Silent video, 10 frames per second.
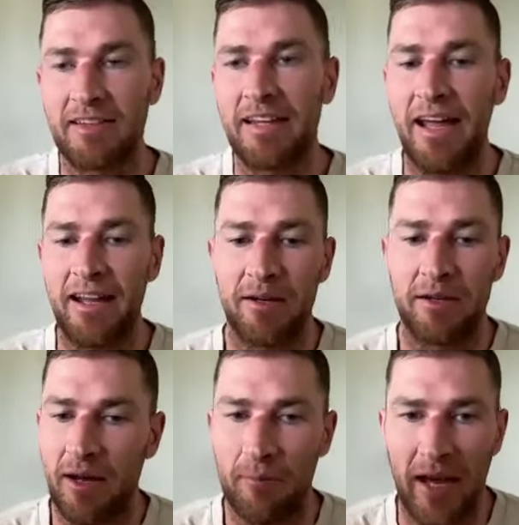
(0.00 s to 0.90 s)
And that
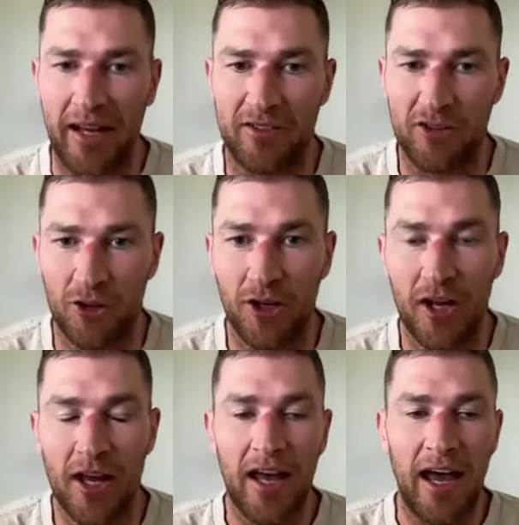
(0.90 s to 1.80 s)
can come back to
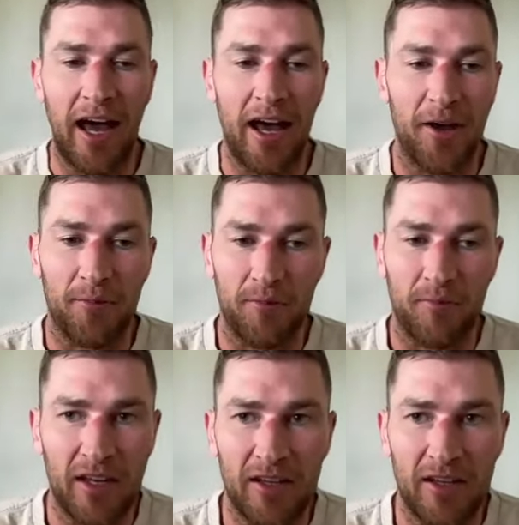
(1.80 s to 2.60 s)
um,